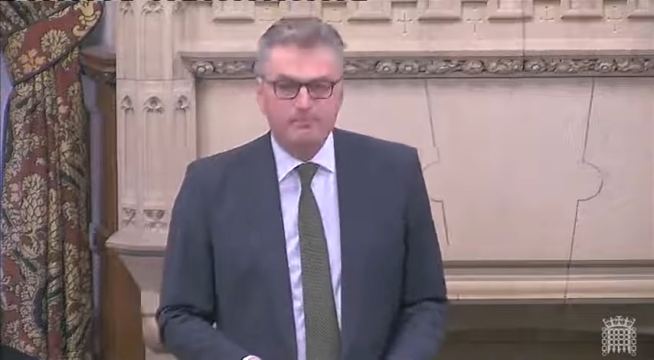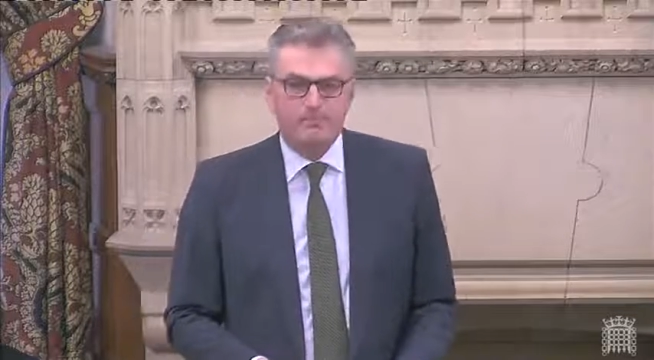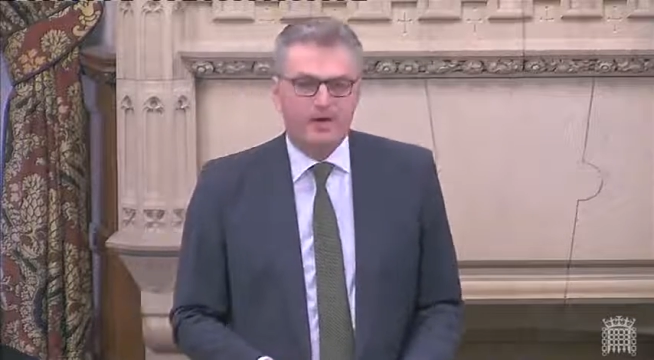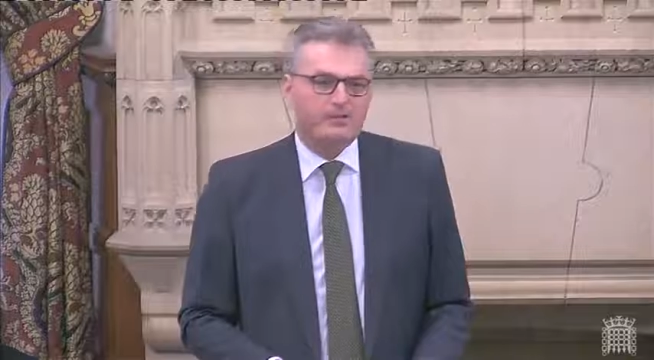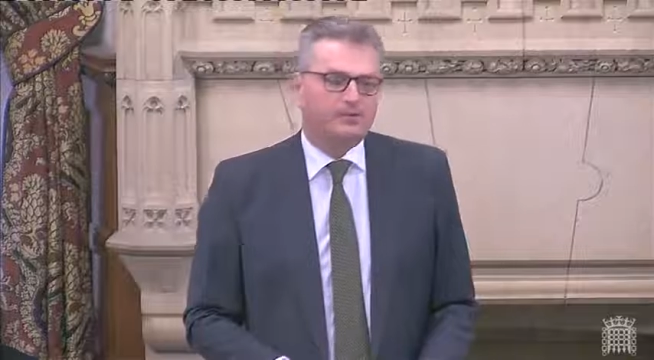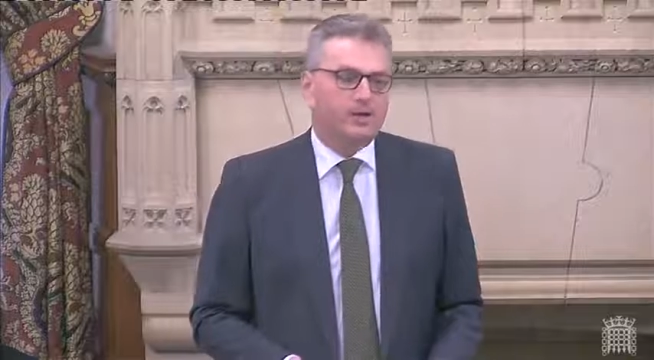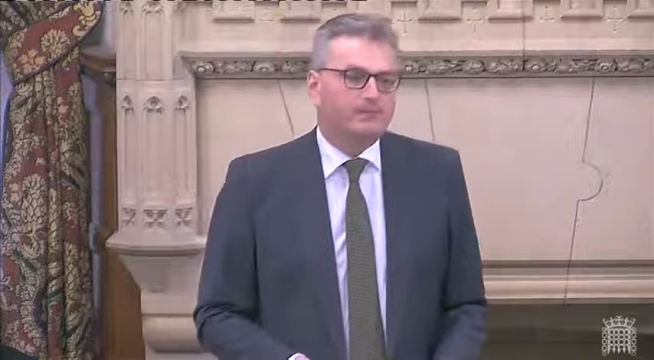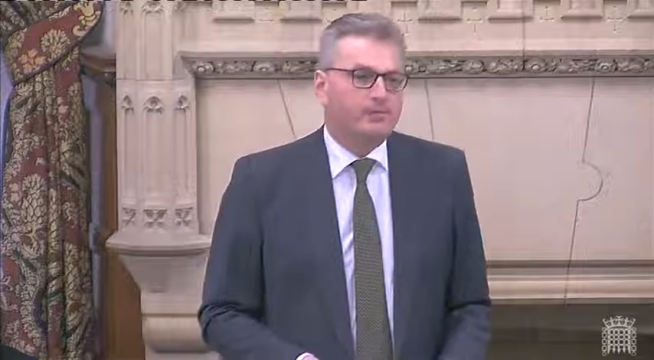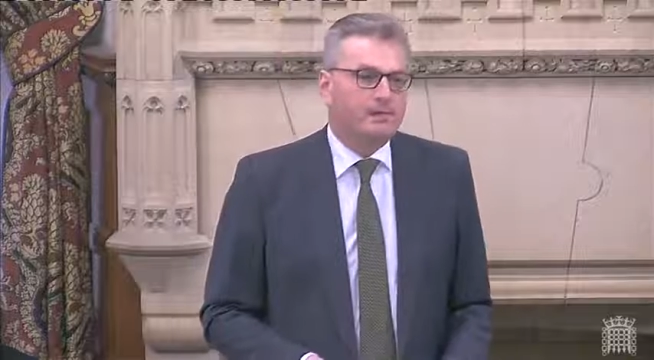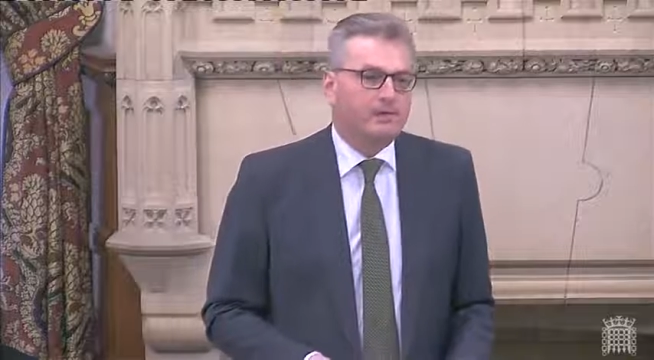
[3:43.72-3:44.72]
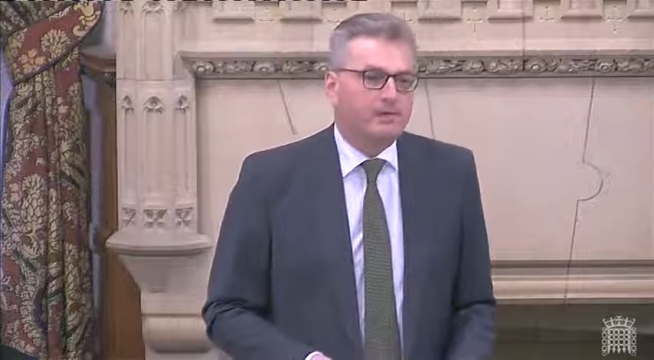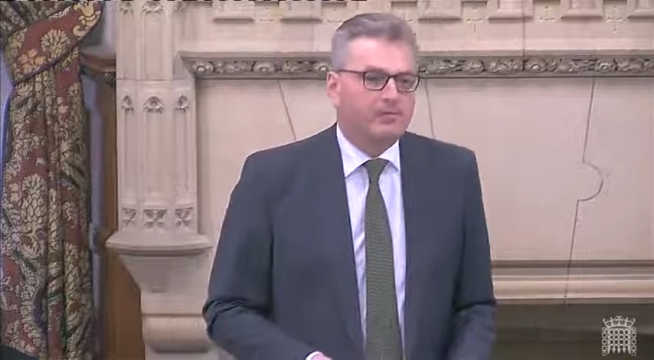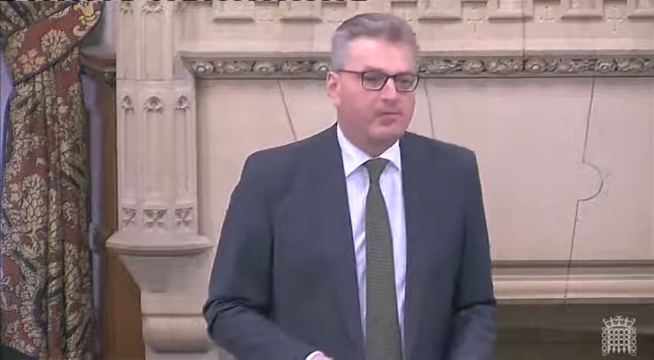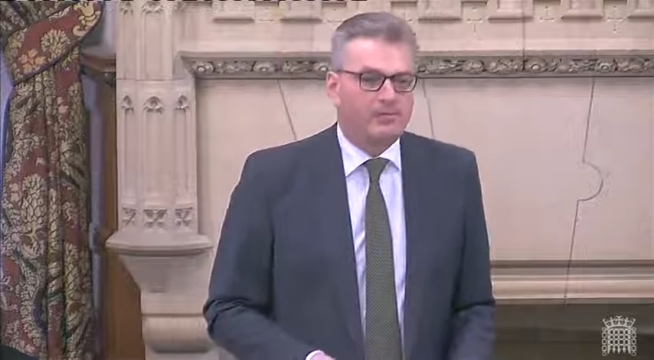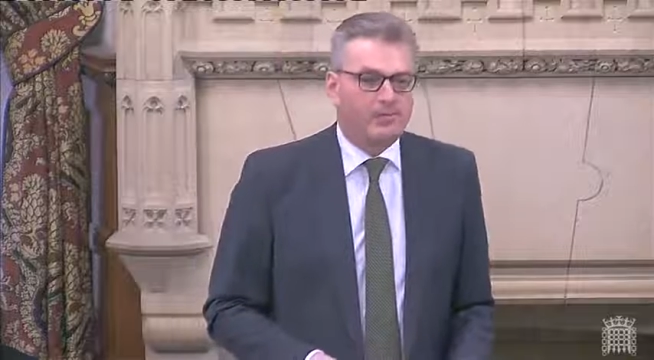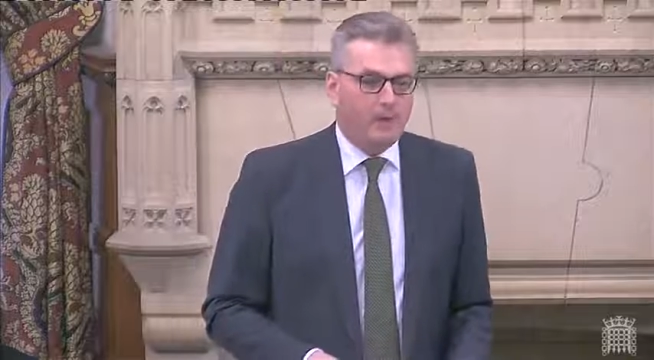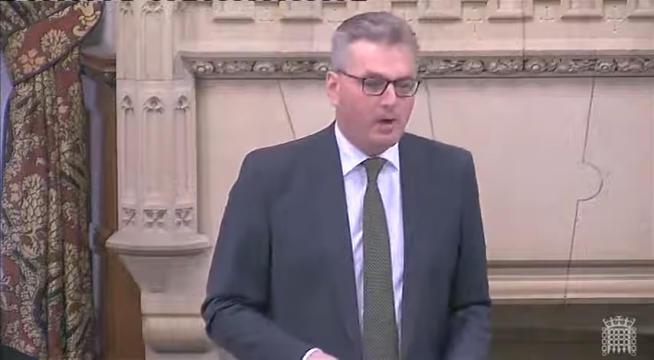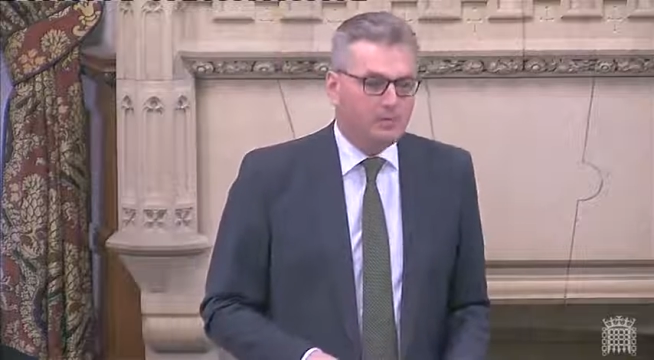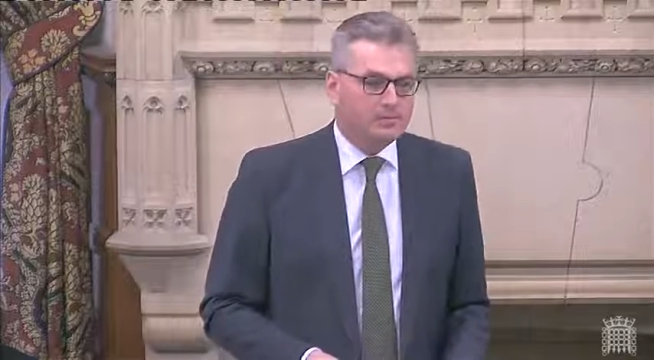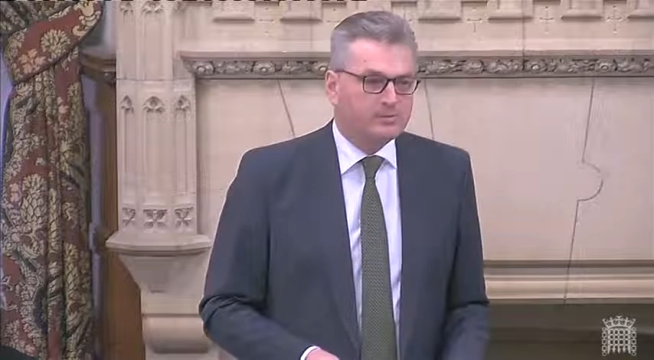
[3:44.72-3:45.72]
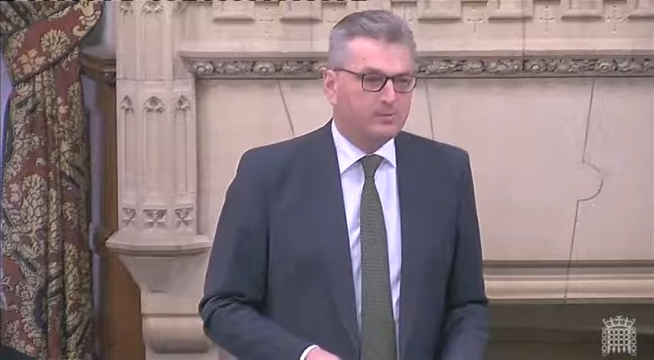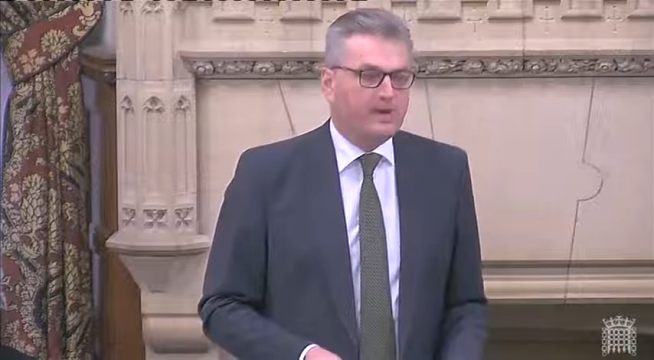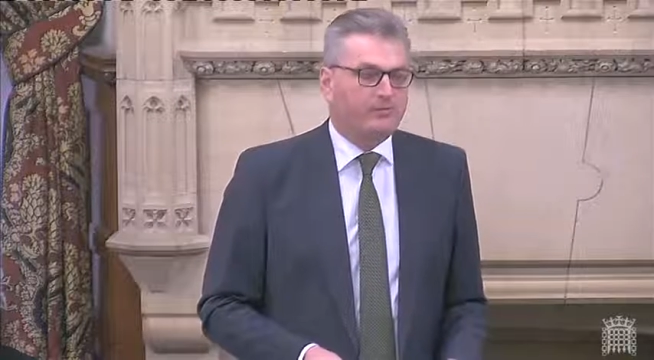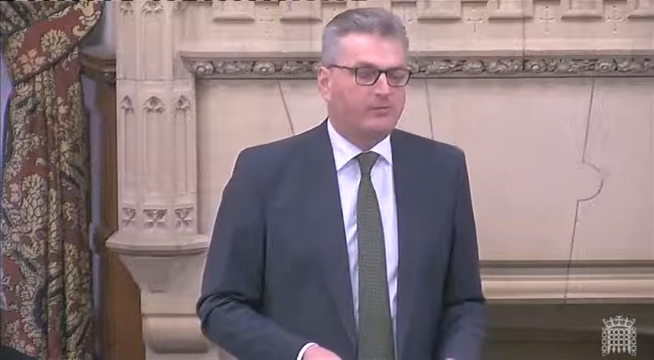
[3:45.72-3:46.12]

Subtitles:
pressure that the Poles went